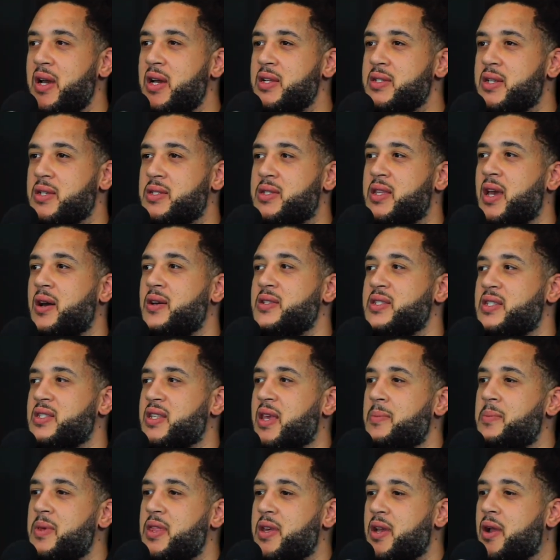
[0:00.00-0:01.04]
Just tell. Just
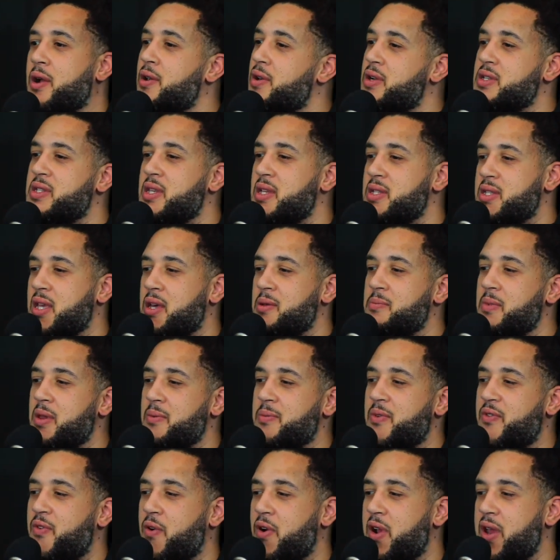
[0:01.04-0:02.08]
give me the courtesy of telling me
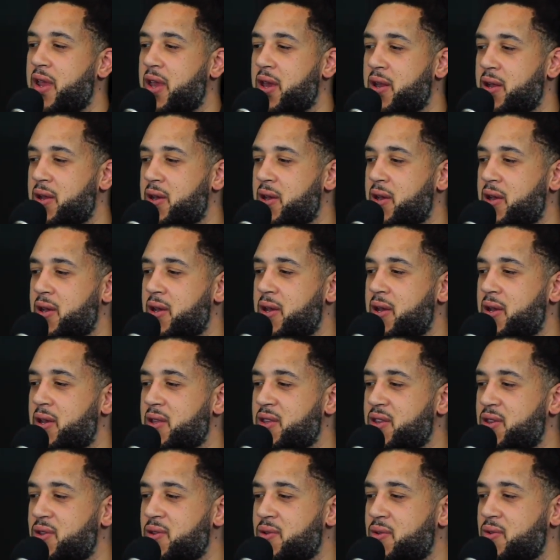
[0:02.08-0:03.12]
beforehand.
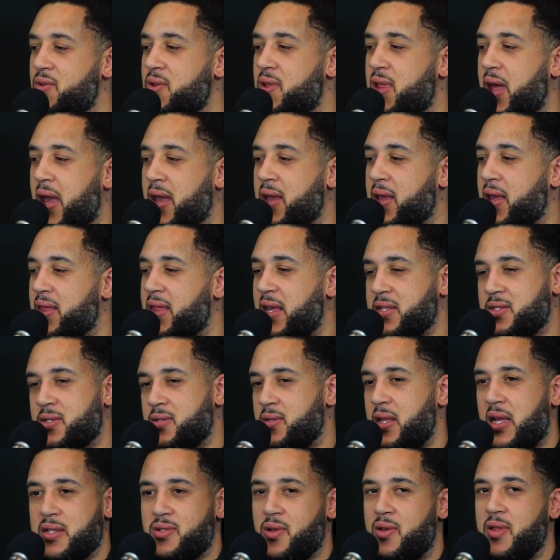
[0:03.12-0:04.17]
You like that's
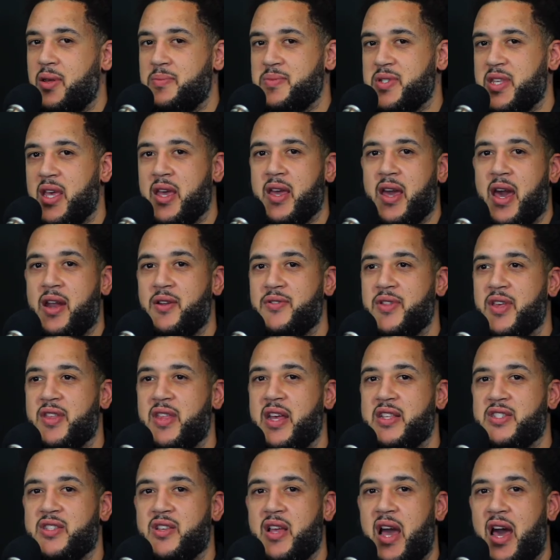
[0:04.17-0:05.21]
that's all I'm saying. I don't, I think,
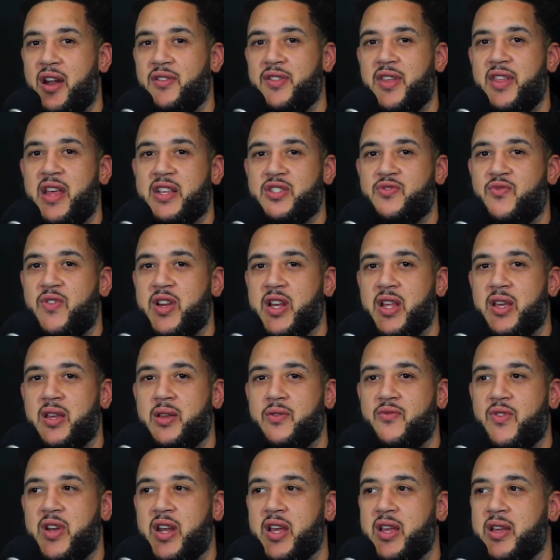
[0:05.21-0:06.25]
don't think, that's, I don't think that's
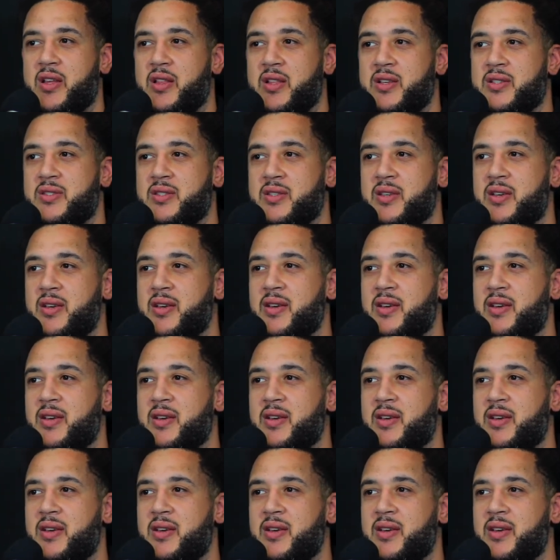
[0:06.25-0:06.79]
ridic- ridiculous.